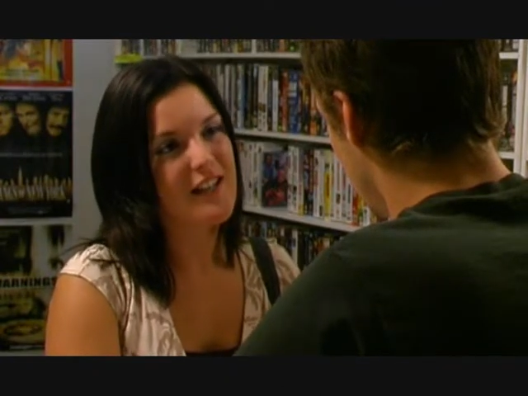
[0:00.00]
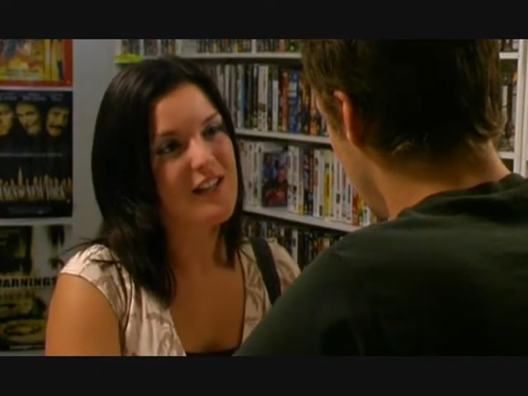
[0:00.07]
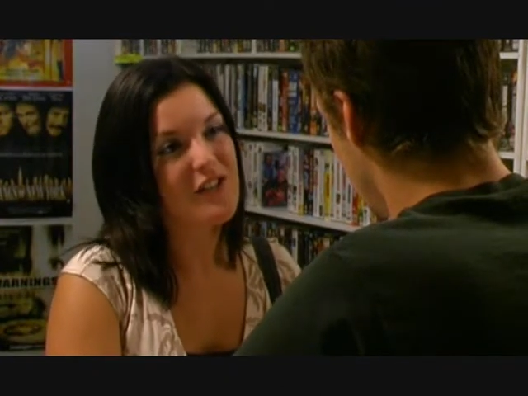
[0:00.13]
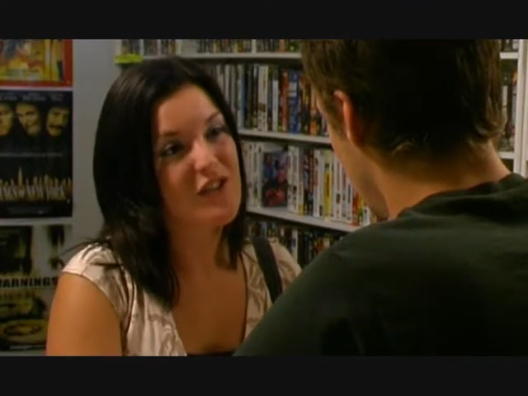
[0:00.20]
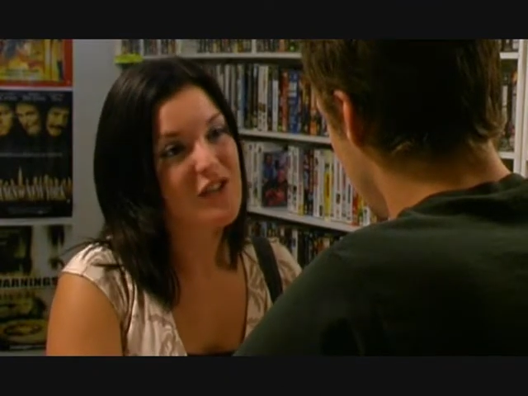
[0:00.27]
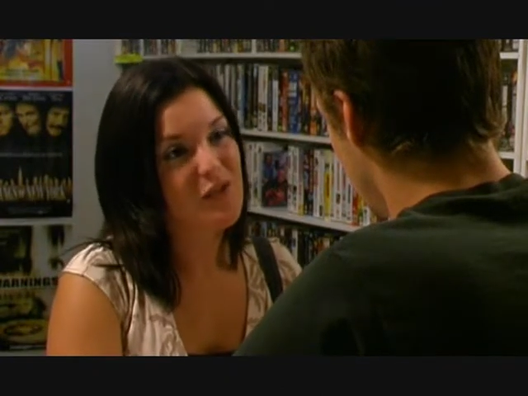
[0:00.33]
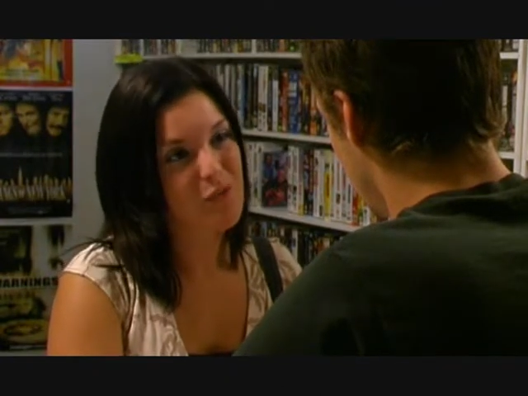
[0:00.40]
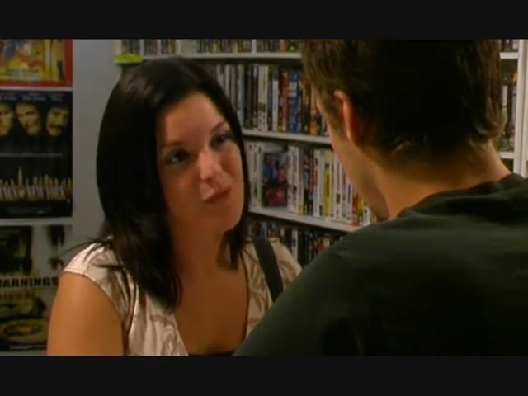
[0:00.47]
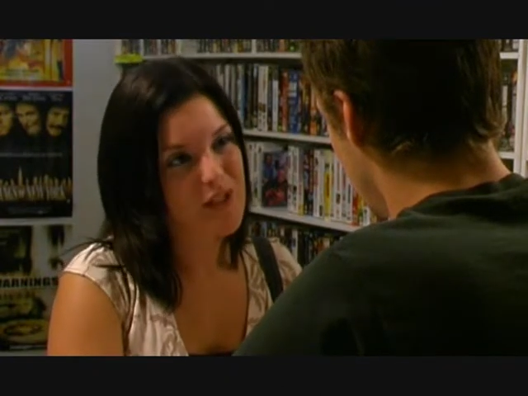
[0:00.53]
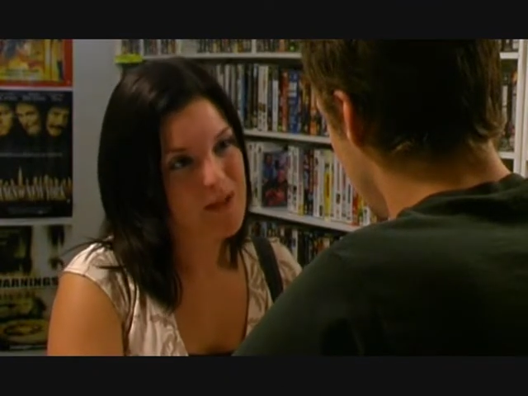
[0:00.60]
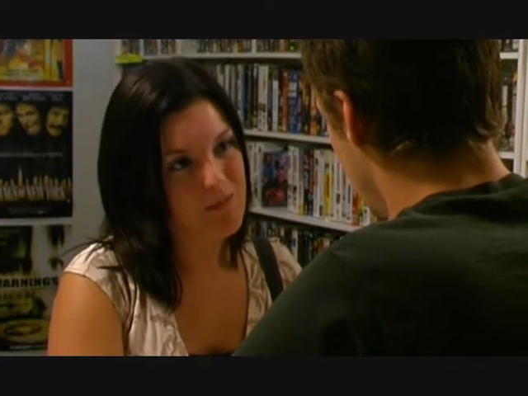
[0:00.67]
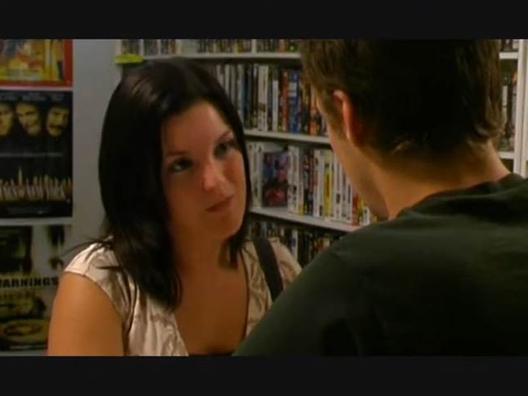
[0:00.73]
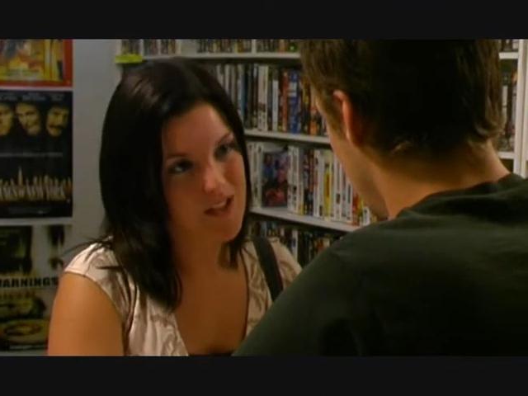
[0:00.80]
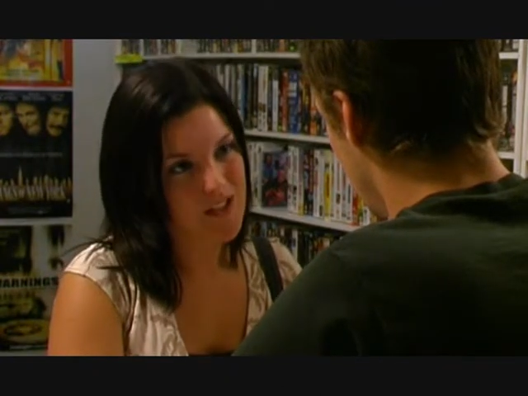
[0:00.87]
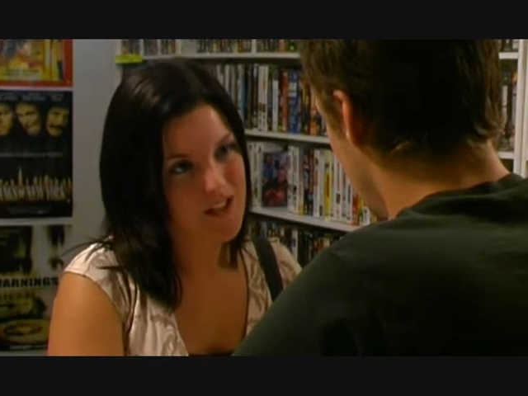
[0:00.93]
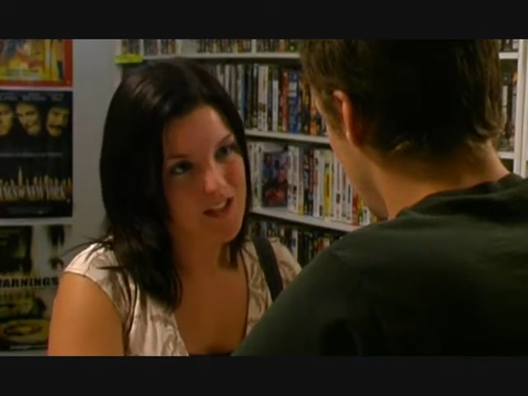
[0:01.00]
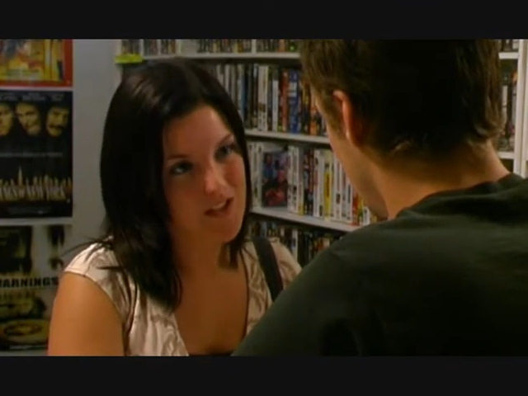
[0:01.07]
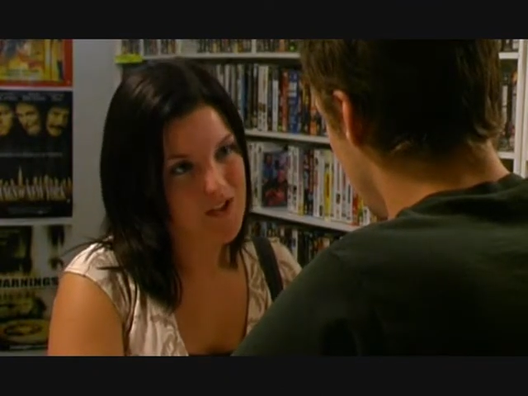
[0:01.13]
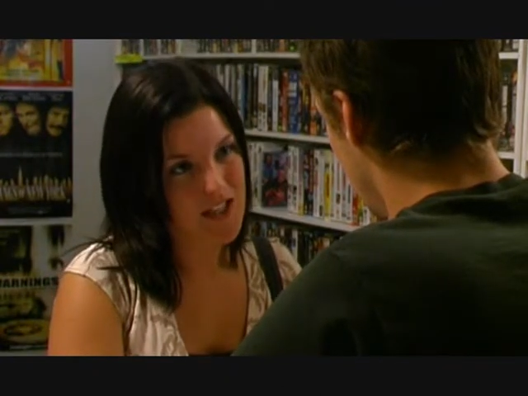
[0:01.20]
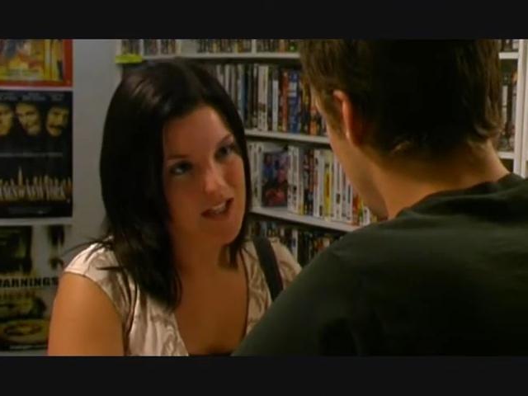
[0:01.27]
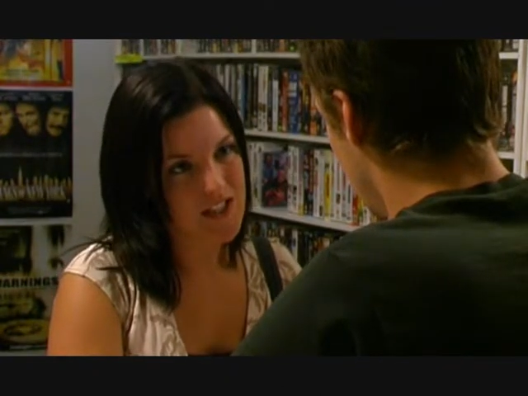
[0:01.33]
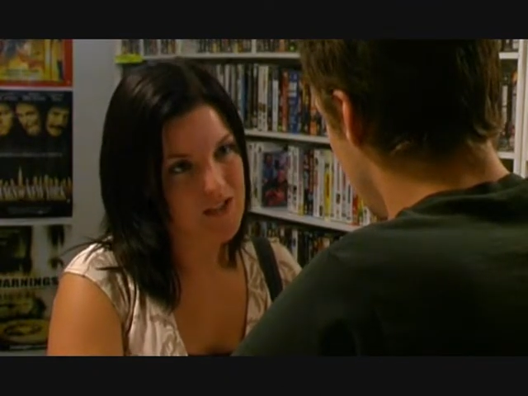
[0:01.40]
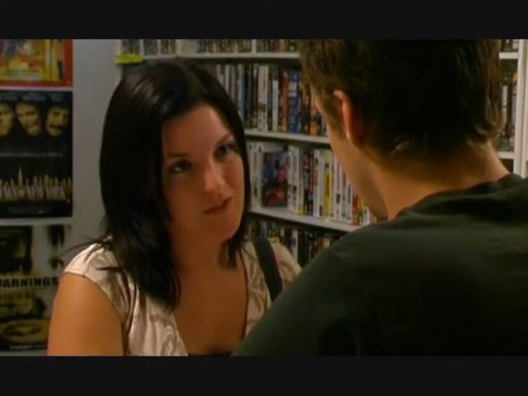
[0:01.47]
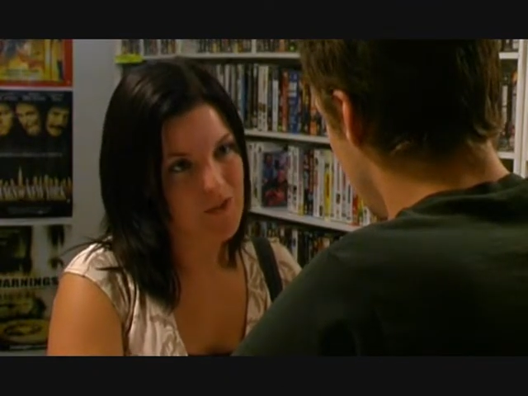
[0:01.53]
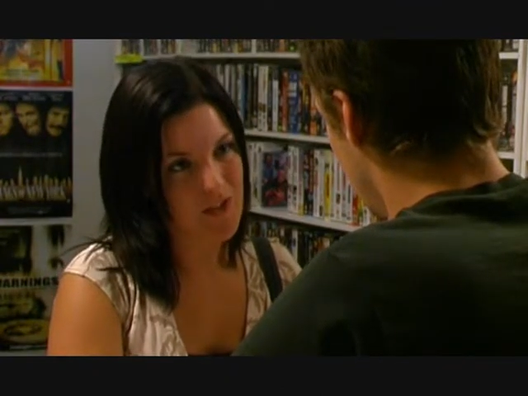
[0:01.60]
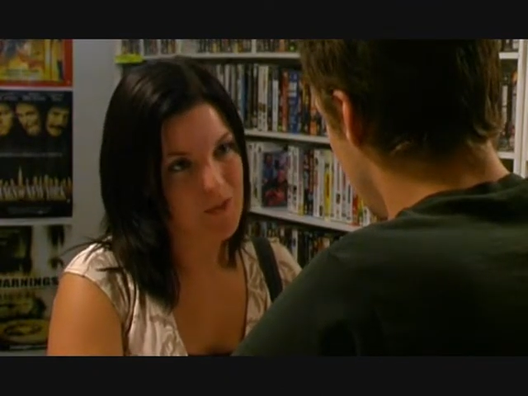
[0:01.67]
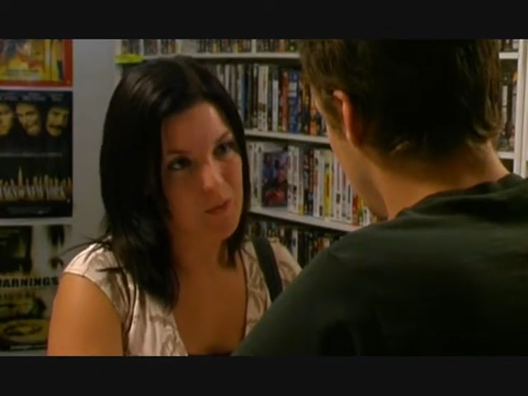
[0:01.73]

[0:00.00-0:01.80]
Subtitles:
doing their best, and